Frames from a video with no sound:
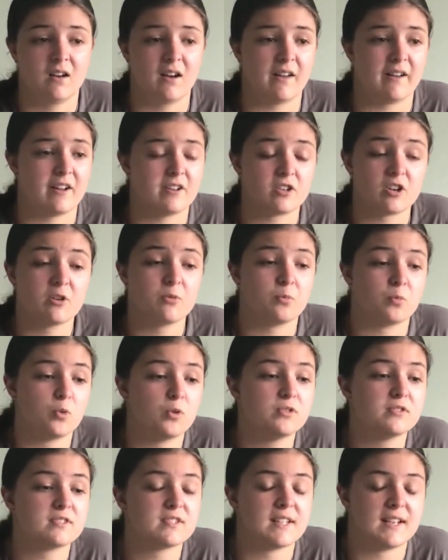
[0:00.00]
And I don't
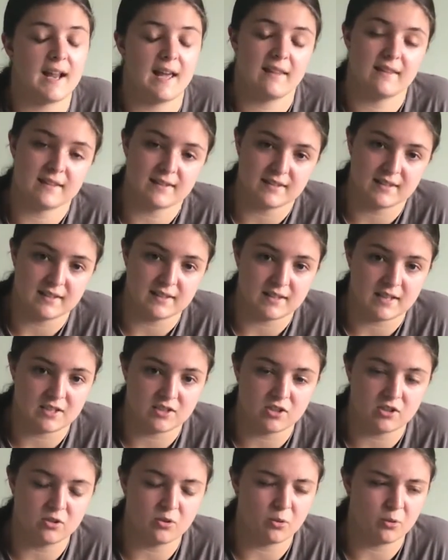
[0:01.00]
want to let this
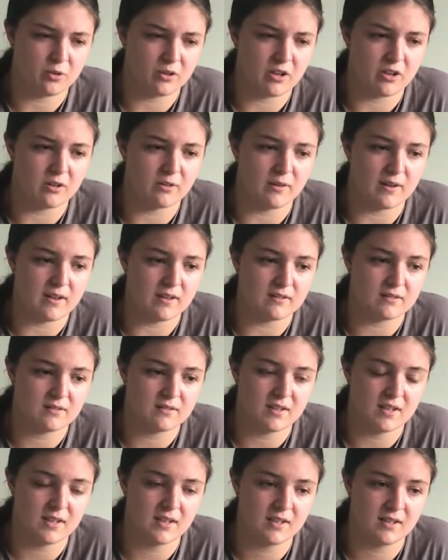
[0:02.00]
condition,
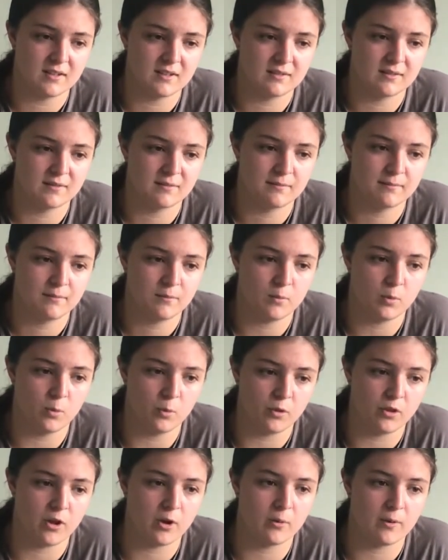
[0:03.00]

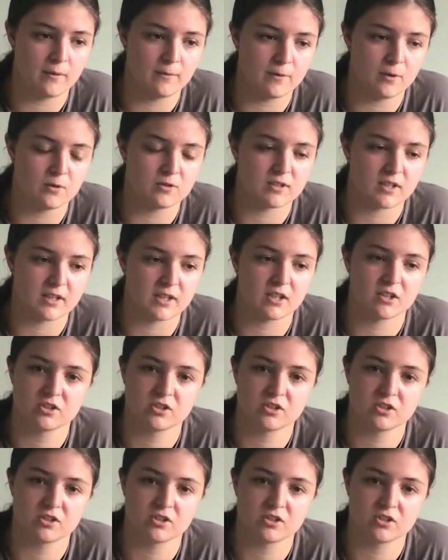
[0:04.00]
although it feels like